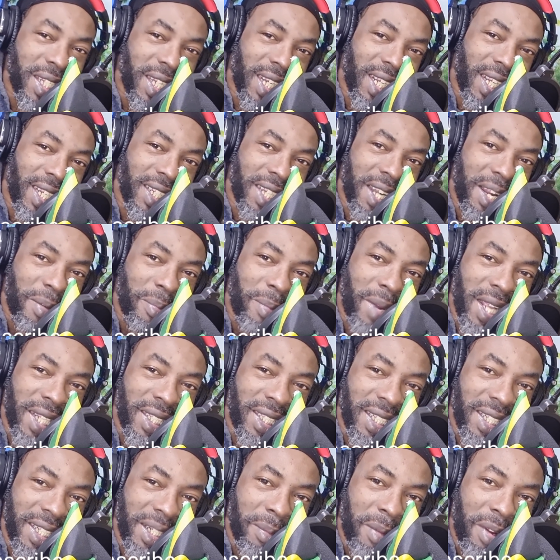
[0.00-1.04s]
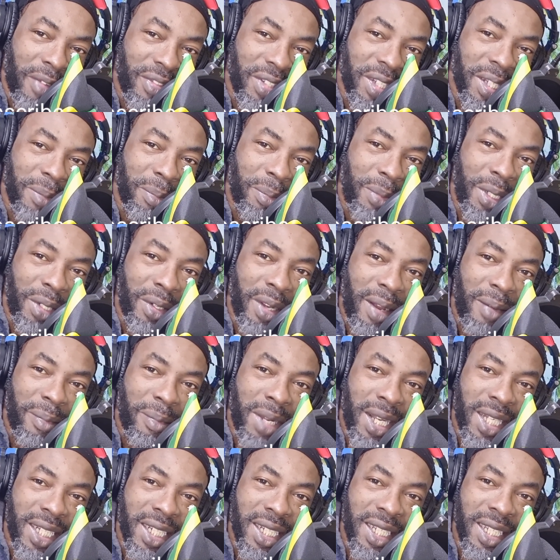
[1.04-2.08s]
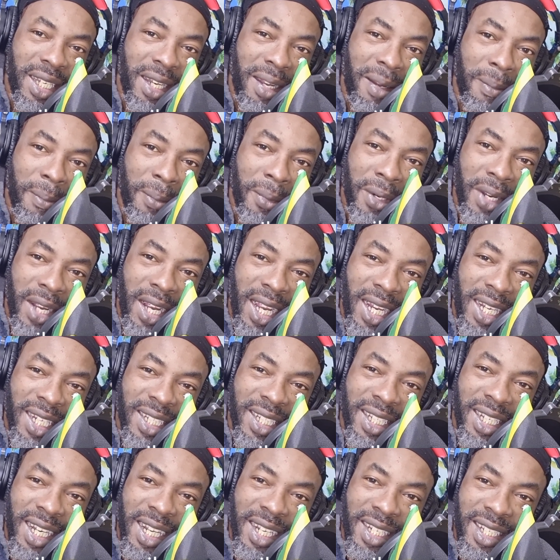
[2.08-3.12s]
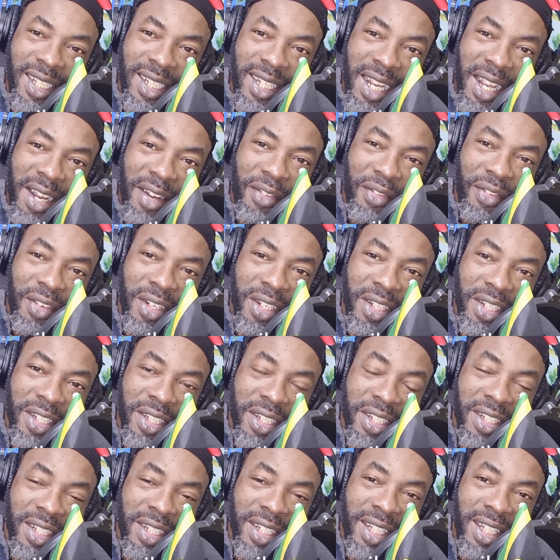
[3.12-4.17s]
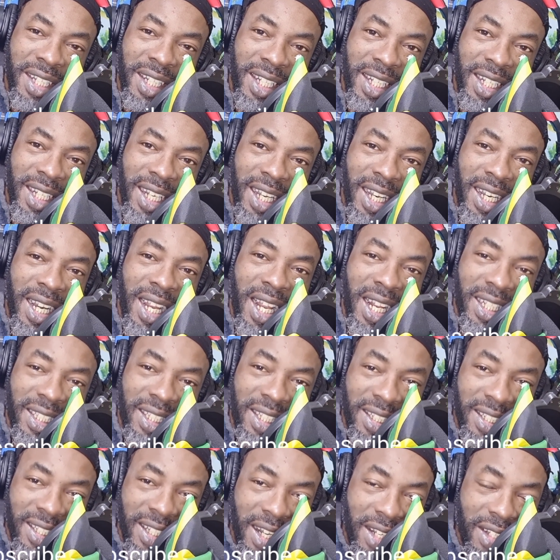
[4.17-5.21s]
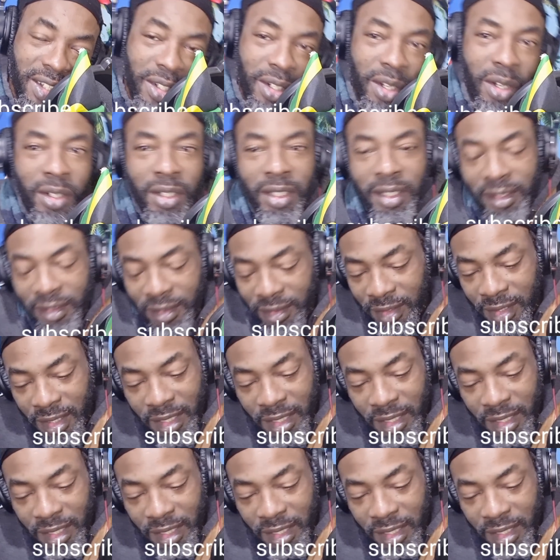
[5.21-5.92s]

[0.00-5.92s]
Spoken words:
once again in the mighty name of His Imperial Majesty Emperor Haile Selassie I the and all things that's good.